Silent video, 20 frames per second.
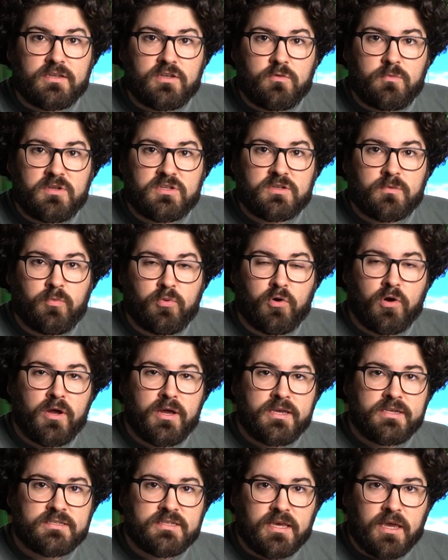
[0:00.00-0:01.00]
You'd be
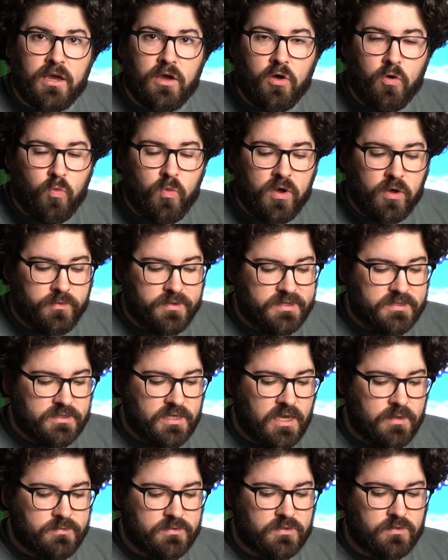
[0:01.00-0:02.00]
surprised how well these
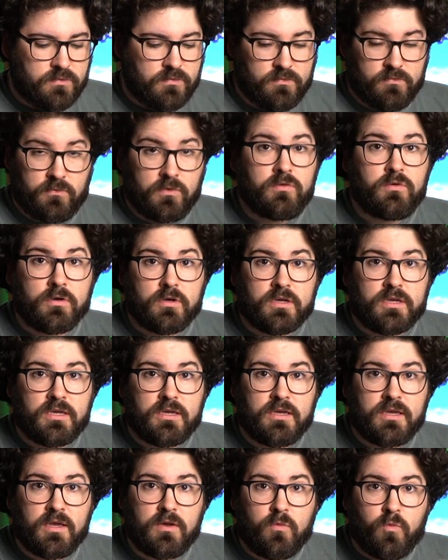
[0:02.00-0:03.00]
games look
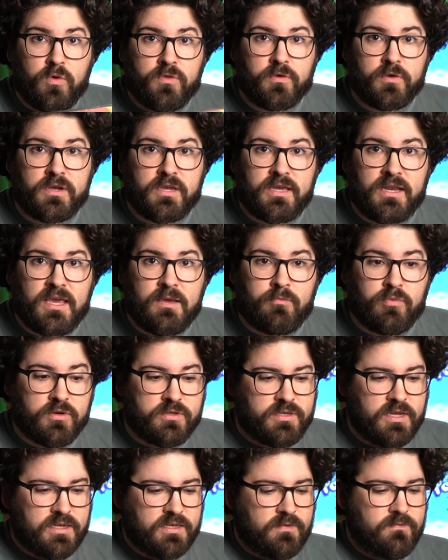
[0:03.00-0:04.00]
when they're in a
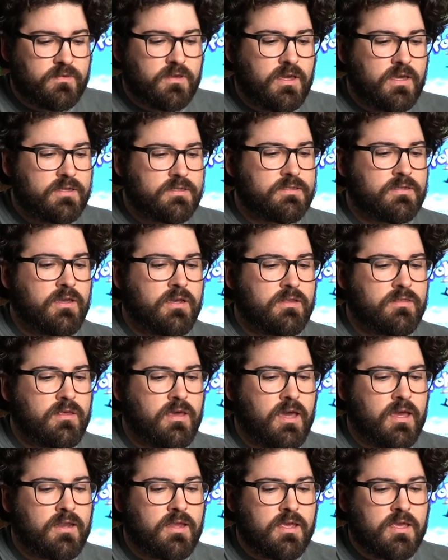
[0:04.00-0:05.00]
protective case like
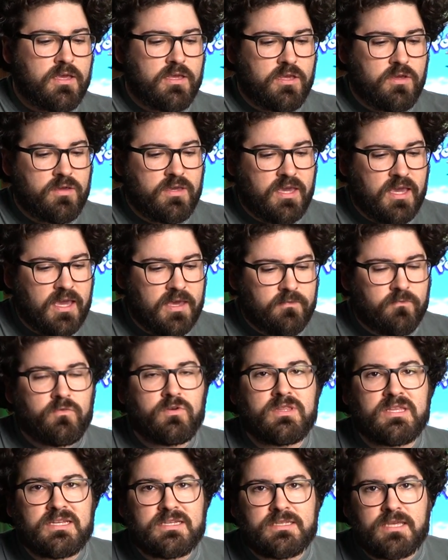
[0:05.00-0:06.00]
that. You can't
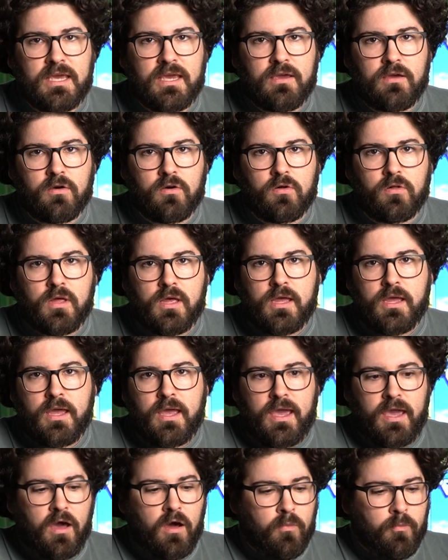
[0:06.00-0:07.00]
really tell
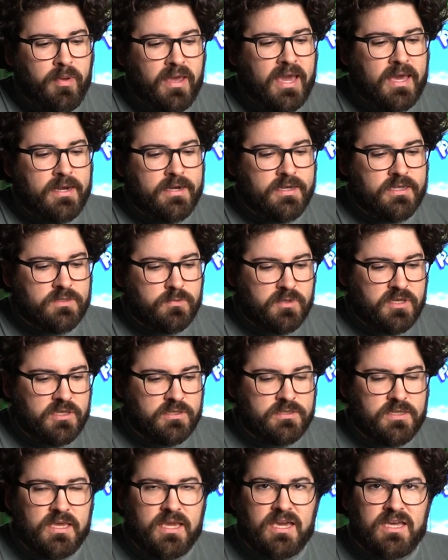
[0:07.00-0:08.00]
how bad it is
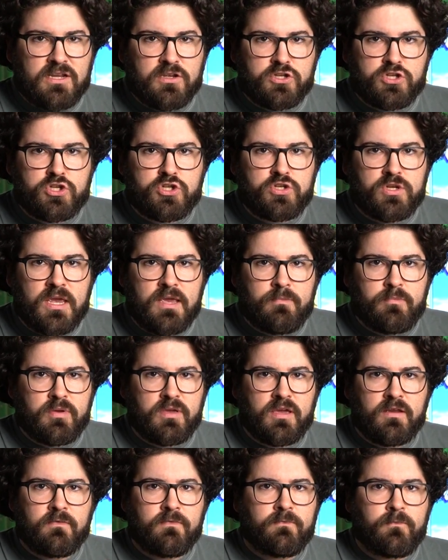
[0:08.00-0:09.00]
because they kind of shape
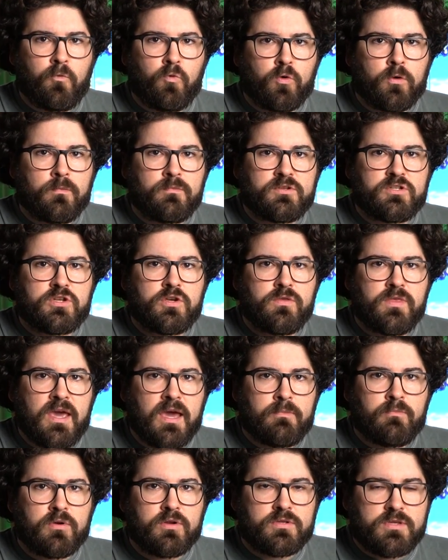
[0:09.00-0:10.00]
and form to
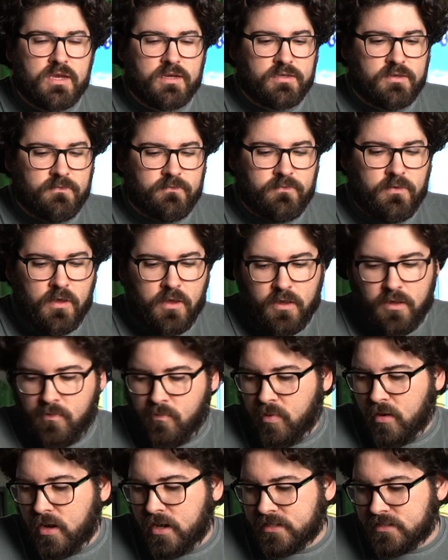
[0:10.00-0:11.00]
that protective
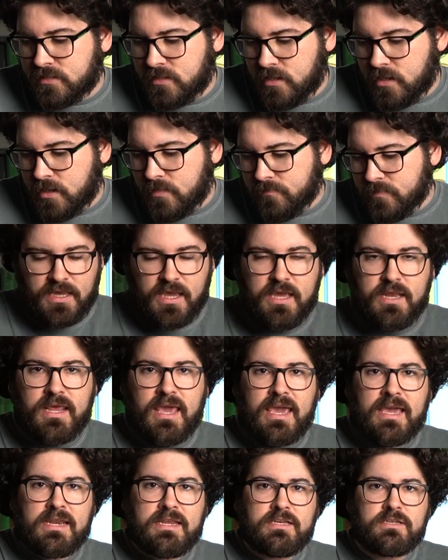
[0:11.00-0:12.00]
box there.
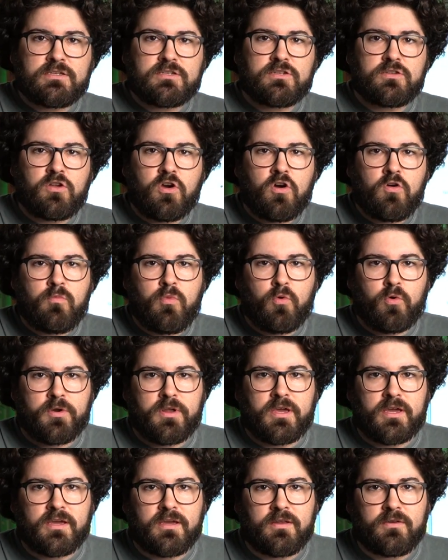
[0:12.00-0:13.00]
1080
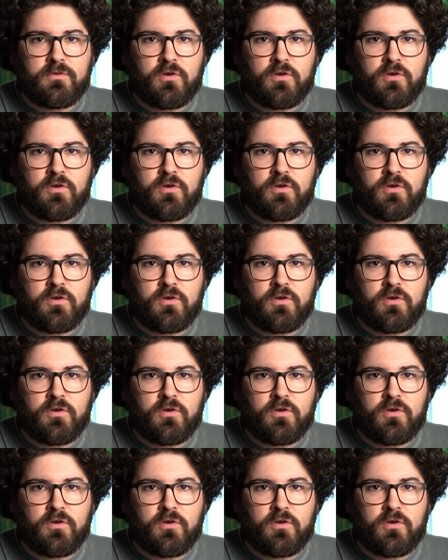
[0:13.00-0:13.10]
Snowboarding.